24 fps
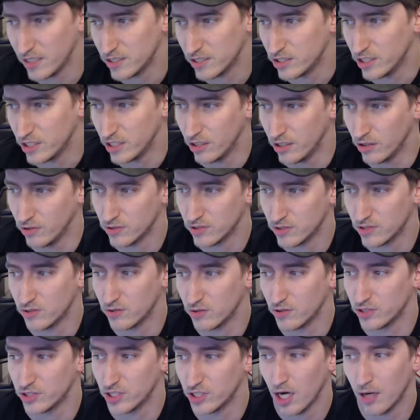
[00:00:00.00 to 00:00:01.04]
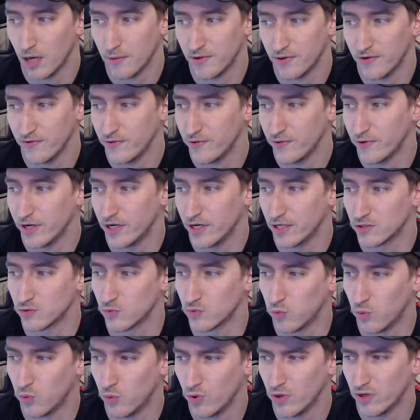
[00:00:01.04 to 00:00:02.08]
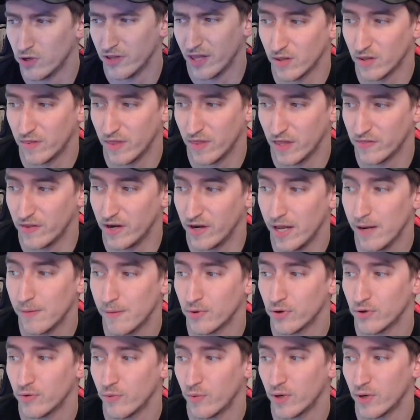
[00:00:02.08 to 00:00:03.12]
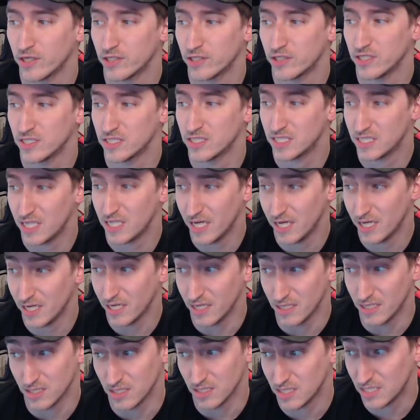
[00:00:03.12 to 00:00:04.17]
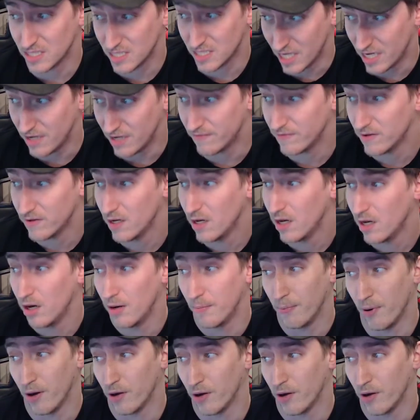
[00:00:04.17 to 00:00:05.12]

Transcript: She goes to her job interview and is warned that, that the neighborhood where she is staying is unsafe. Upon